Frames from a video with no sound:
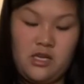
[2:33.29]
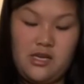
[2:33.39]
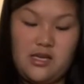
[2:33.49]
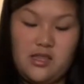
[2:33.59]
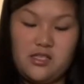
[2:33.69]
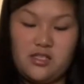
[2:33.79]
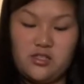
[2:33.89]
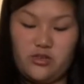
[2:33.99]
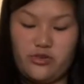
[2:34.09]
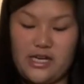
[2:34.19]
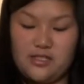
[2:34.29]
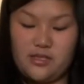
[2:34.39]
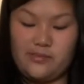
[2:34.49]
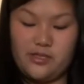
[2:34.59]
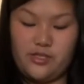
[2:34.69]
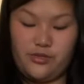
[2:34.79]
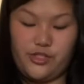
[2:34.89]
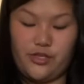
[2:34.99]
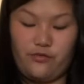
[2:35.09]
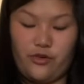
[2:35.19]
And this is a great
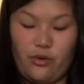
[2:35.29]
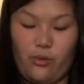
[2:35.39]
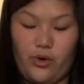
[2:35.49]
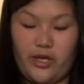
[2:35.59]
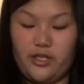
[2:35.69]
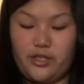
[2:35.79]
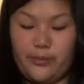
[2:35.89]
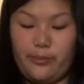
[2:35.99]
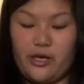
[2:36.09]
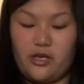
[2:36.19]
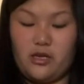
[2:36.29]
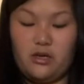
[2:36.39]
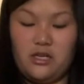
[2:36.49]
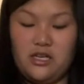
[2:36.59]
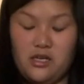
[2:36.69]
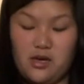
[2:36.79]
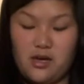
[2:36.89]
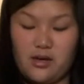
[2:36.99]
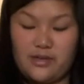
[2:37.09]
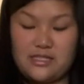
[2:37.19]
substitution for oil or butter.
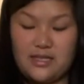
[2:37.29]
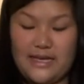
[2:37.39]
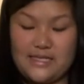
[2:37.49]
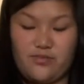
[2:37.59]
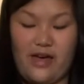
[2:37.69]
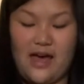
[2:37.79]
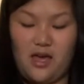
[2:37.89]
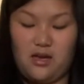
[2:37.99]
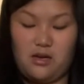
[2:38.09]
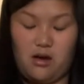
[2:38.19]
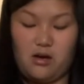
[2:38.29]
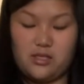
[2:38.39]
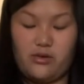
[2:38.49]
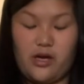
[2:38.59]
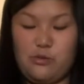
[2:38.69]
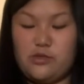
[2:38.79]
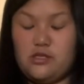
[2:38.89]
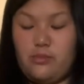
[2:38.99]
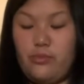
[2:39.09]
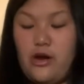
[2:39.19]
It's less fat and it also helps the
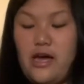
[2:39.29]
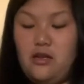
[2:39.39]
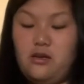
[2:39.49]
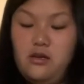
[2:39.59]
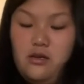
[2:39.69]
bread